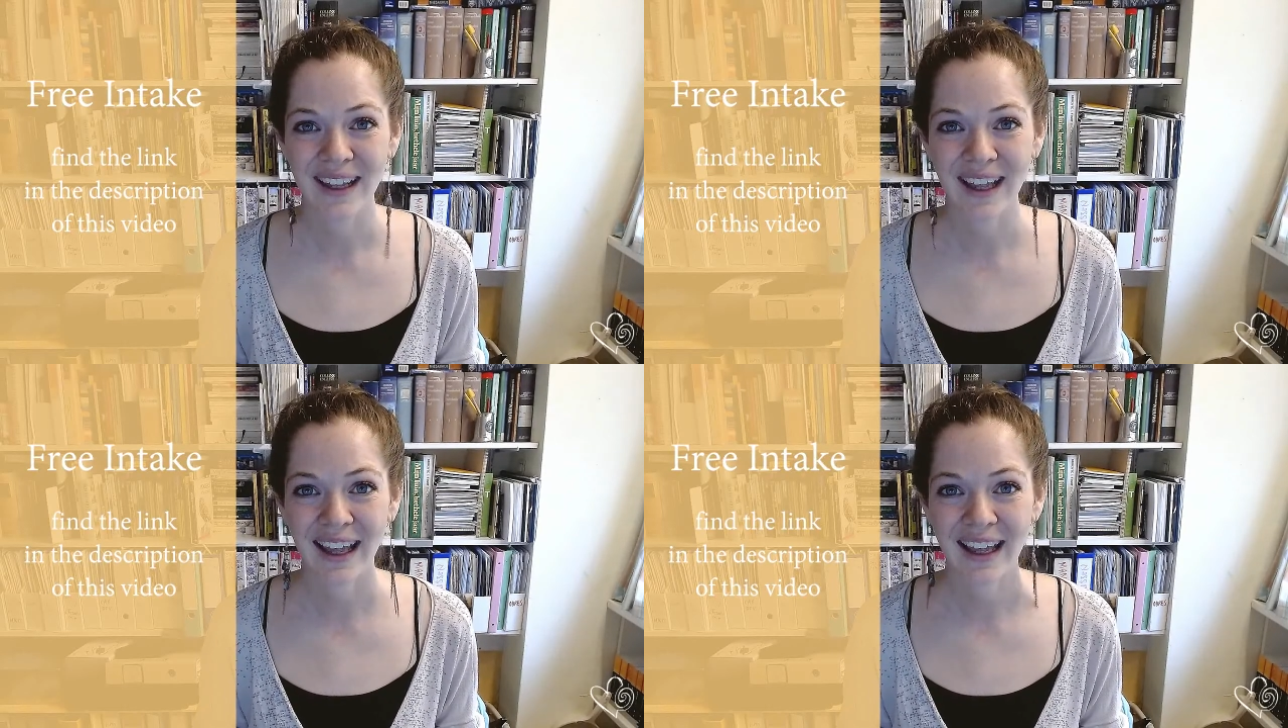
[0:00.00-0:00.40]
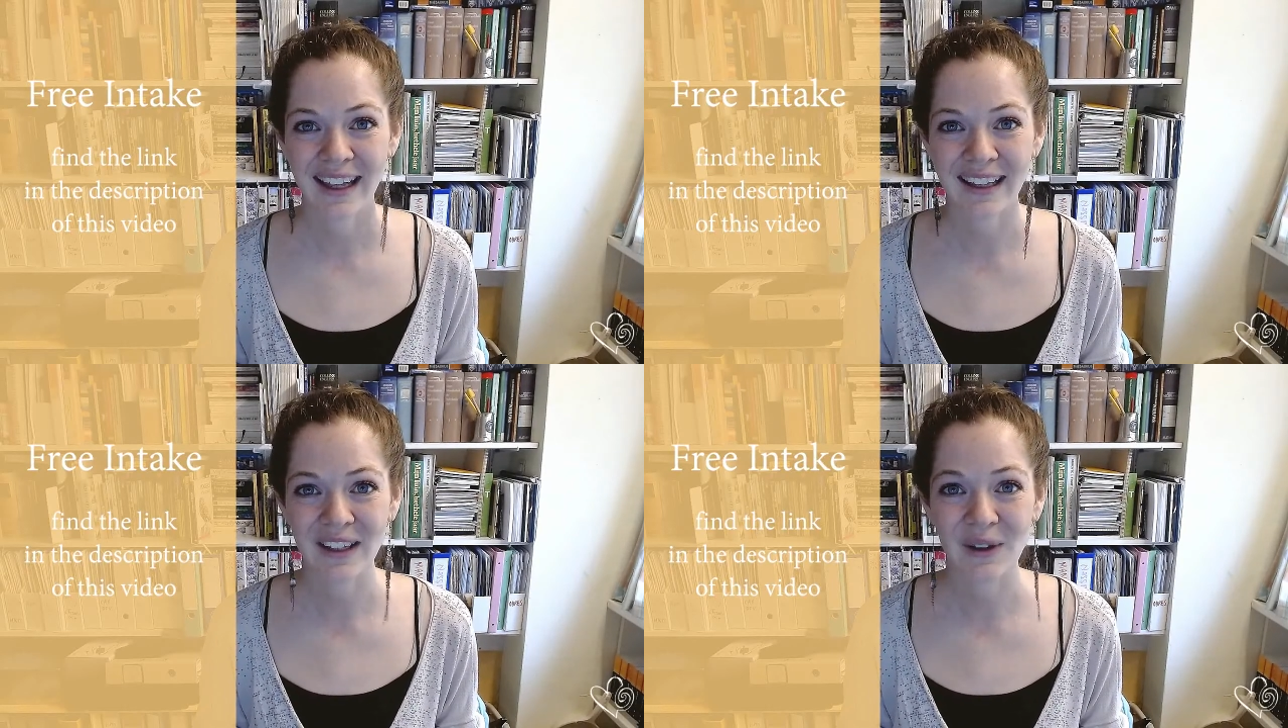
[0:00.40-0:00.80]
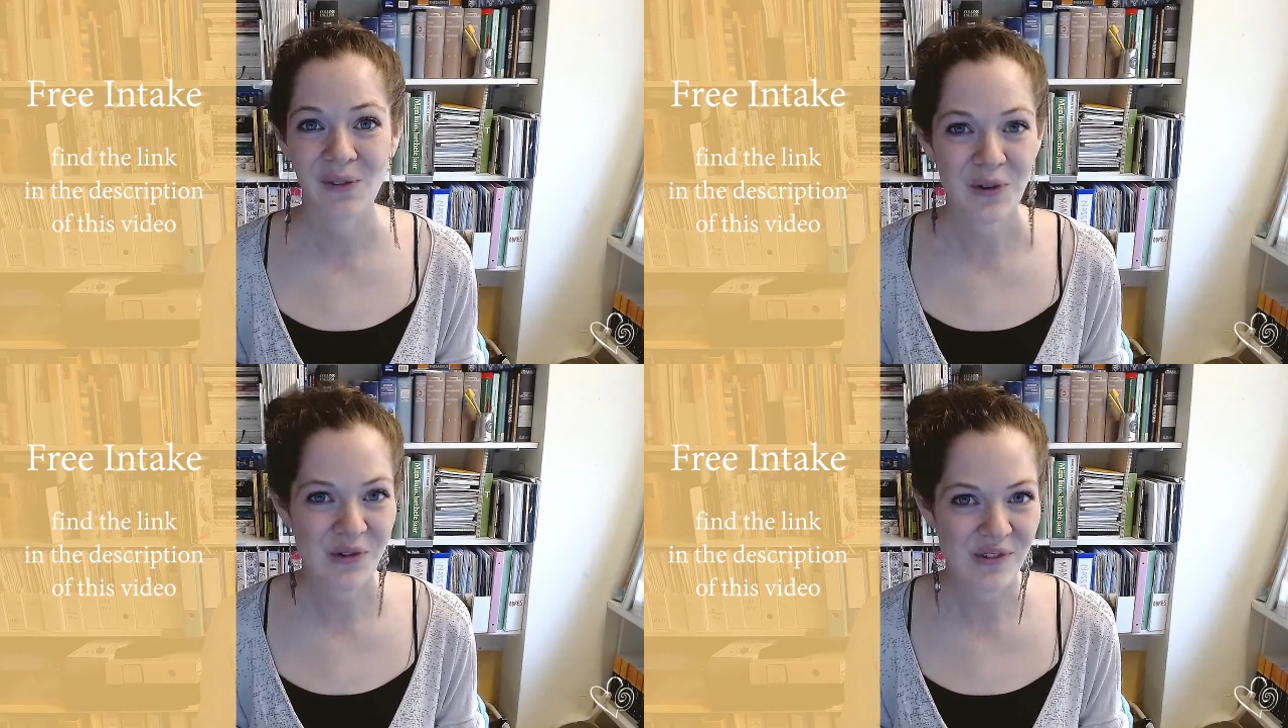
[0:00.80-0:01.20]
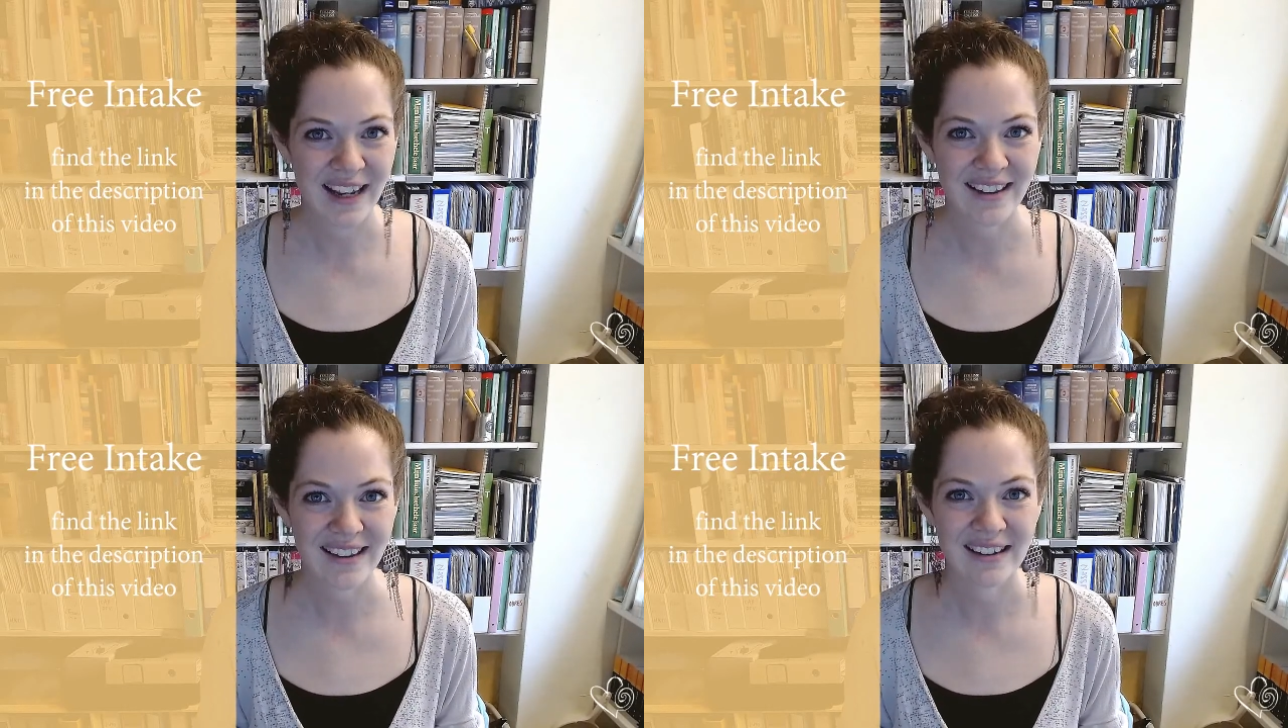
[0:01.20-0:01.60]
And you will
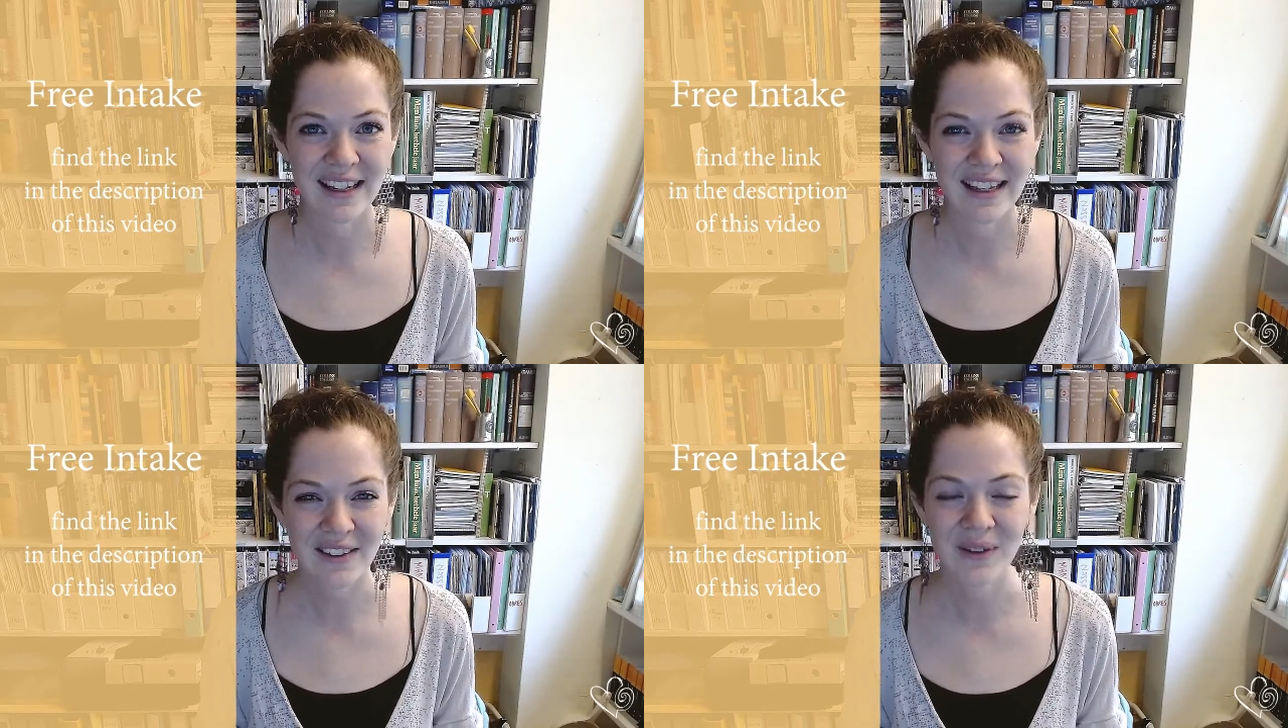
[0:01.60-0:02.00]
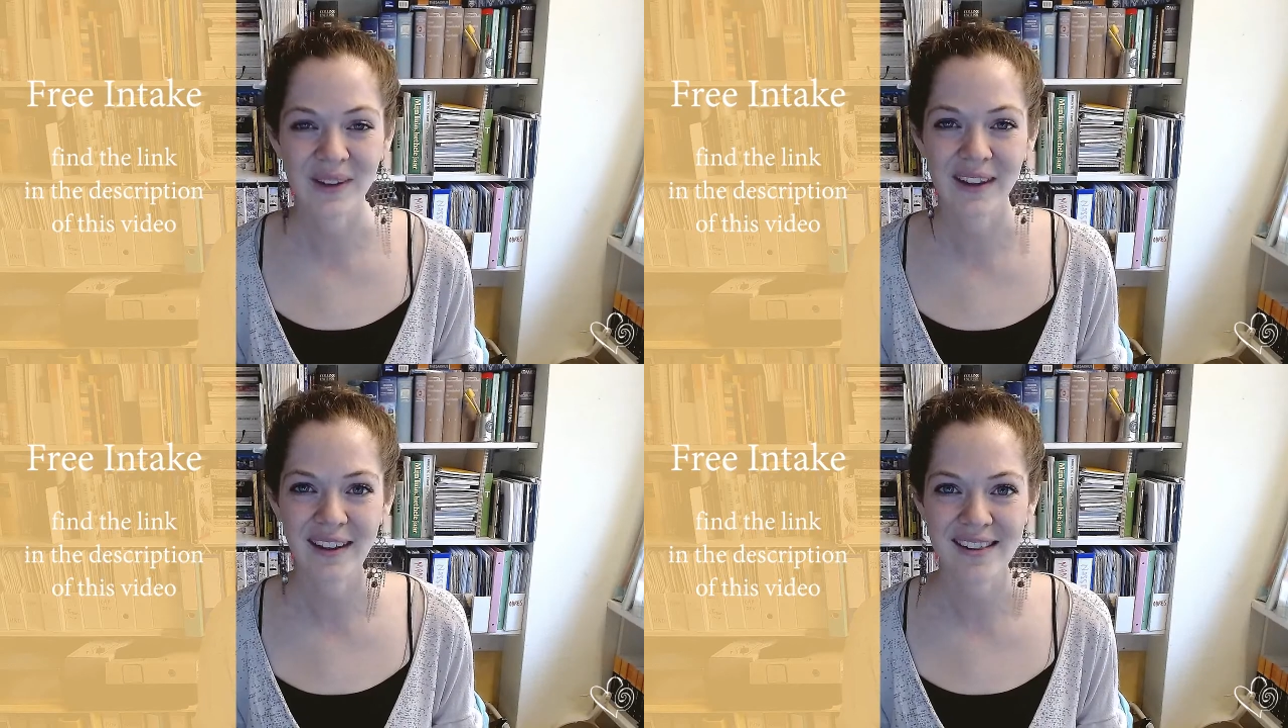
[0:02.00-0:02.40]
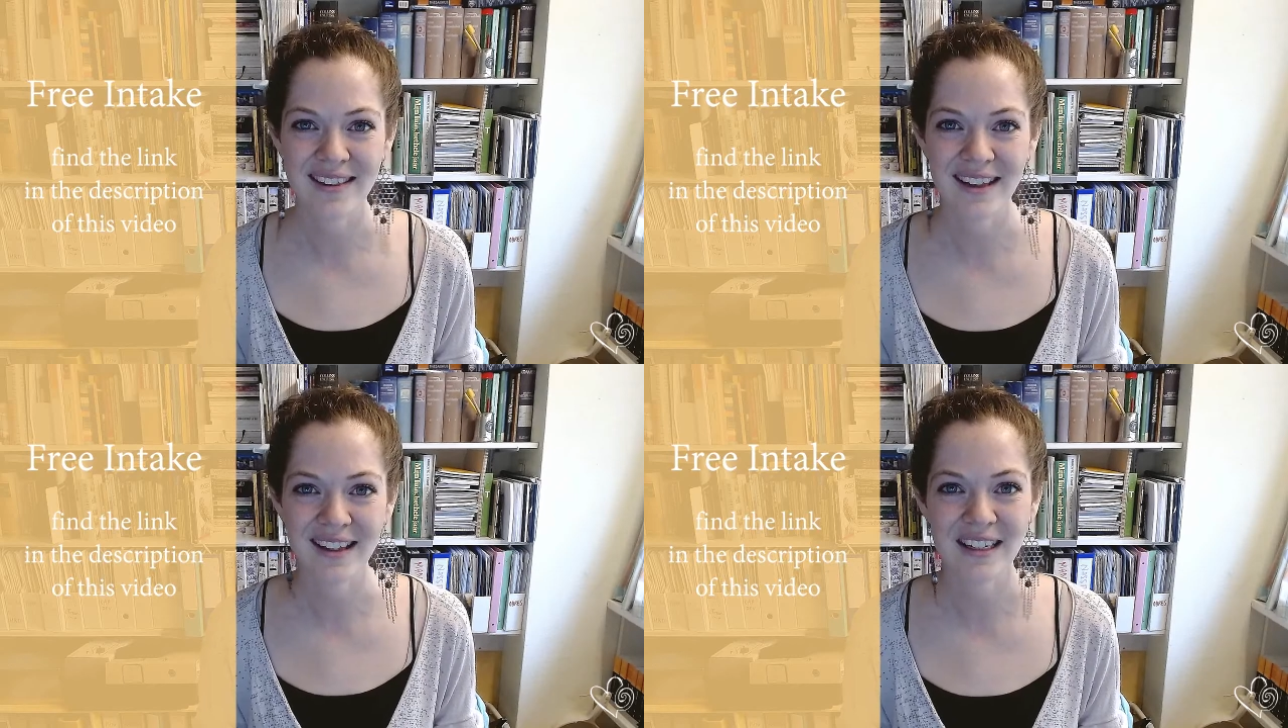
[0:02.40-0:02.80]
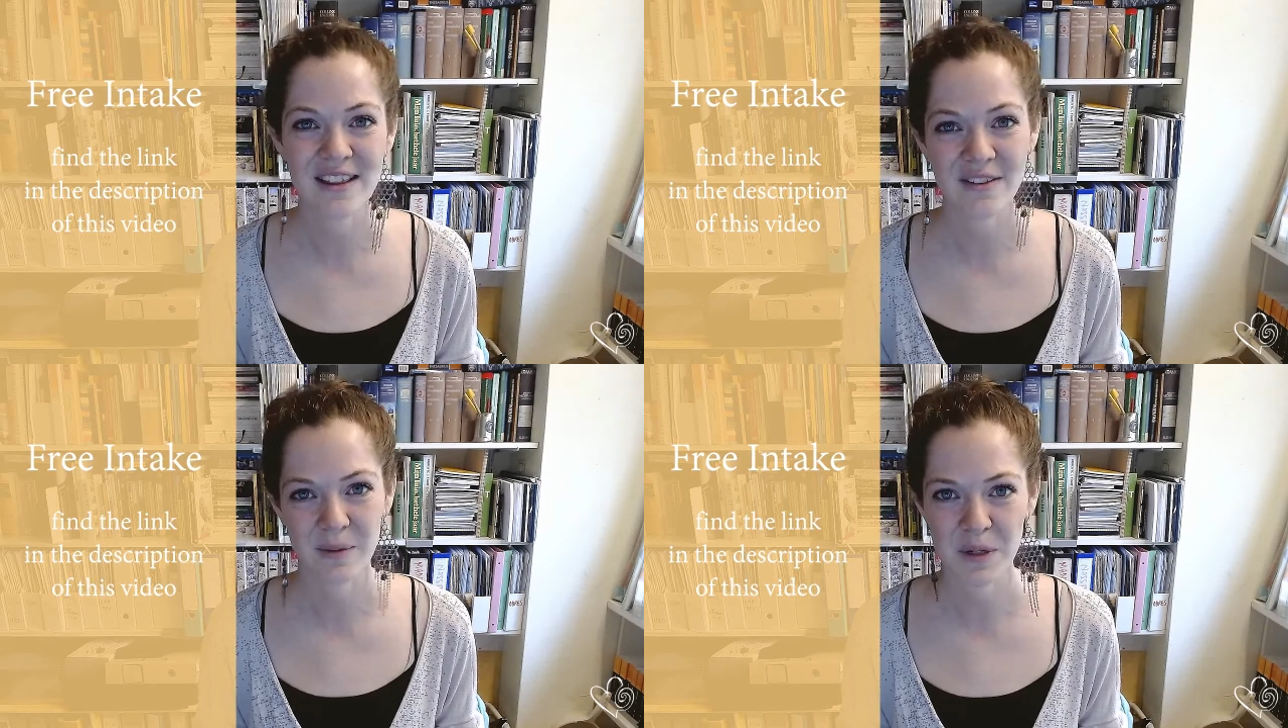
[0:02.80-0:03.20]
find the link to this in the
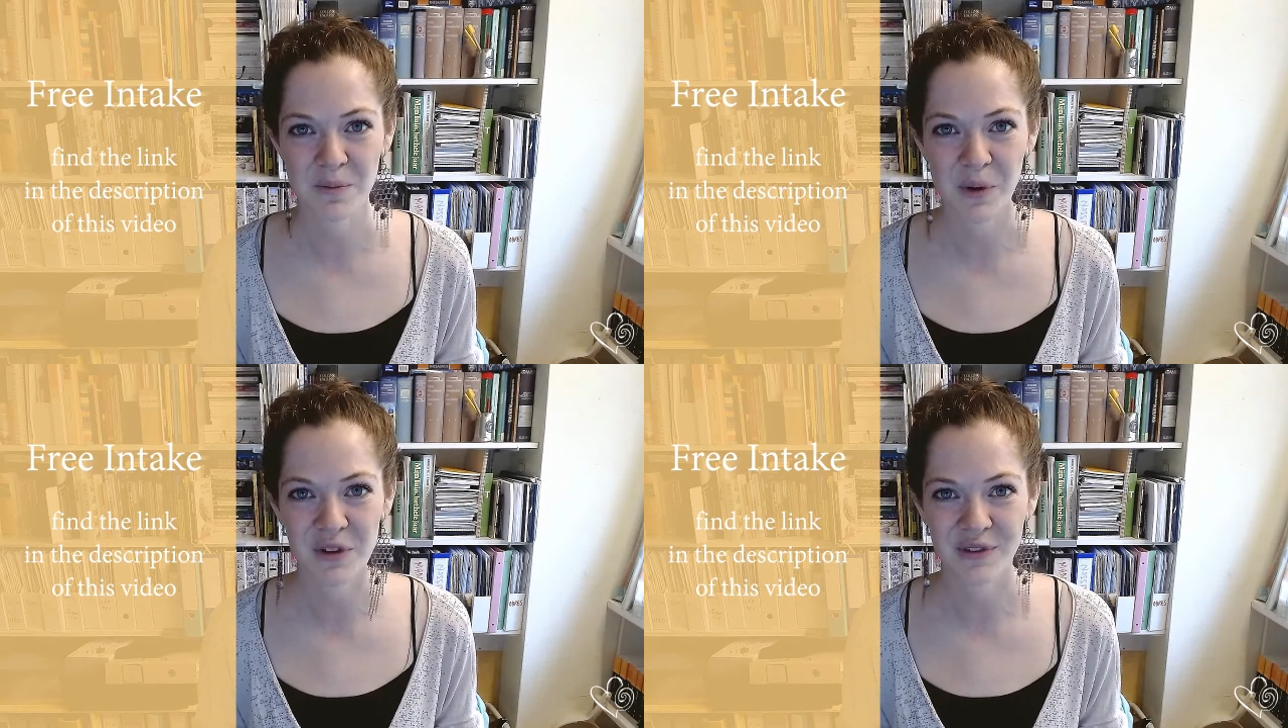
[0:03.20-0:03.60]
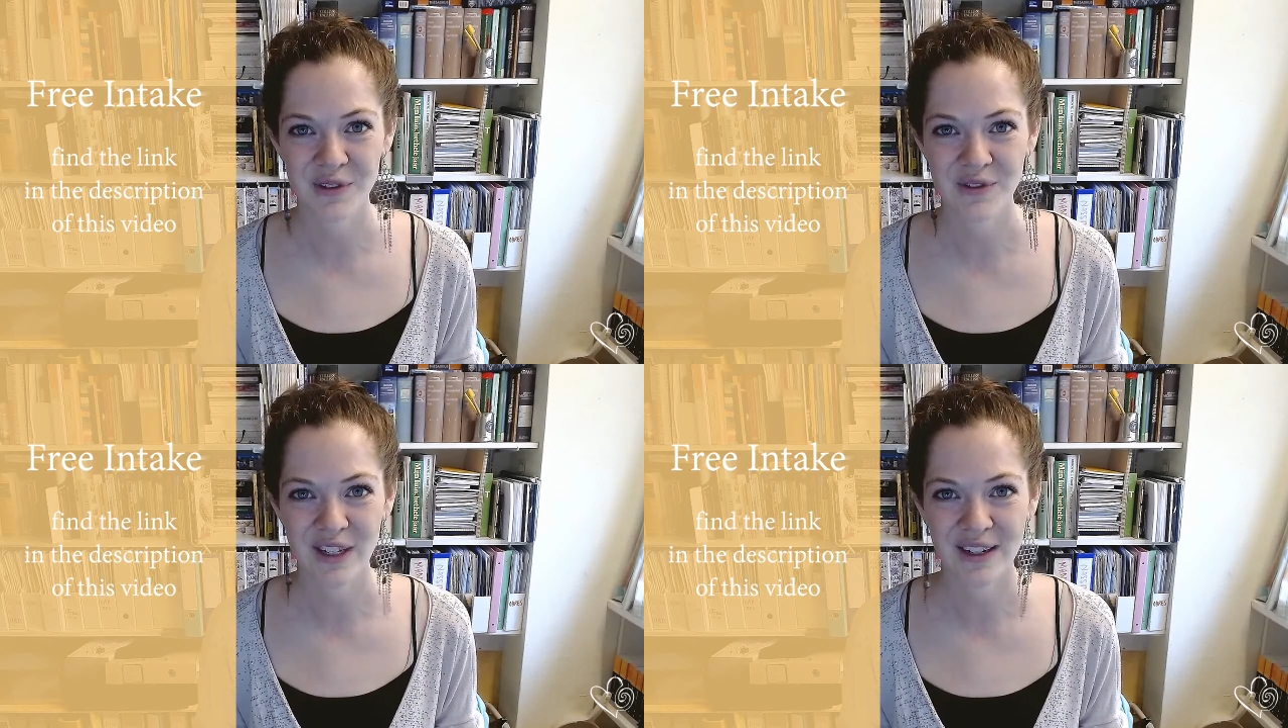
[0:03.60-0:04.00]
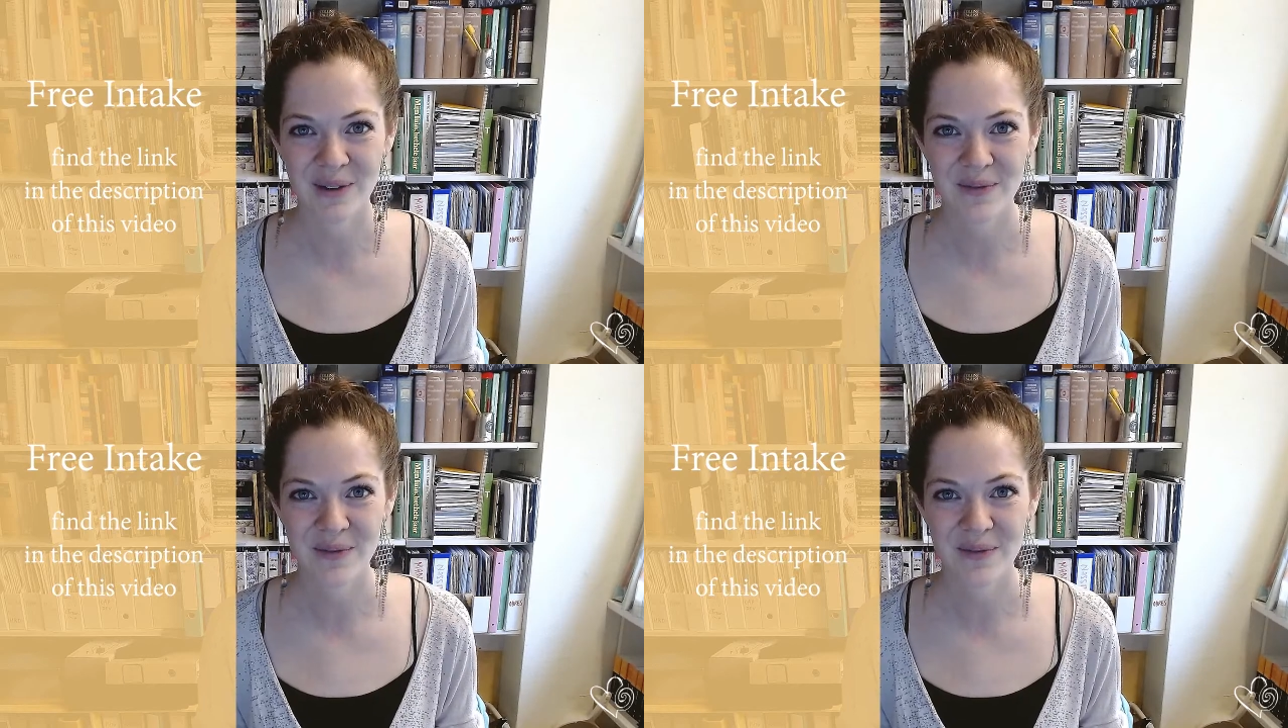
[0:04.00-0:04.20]
description box of the video.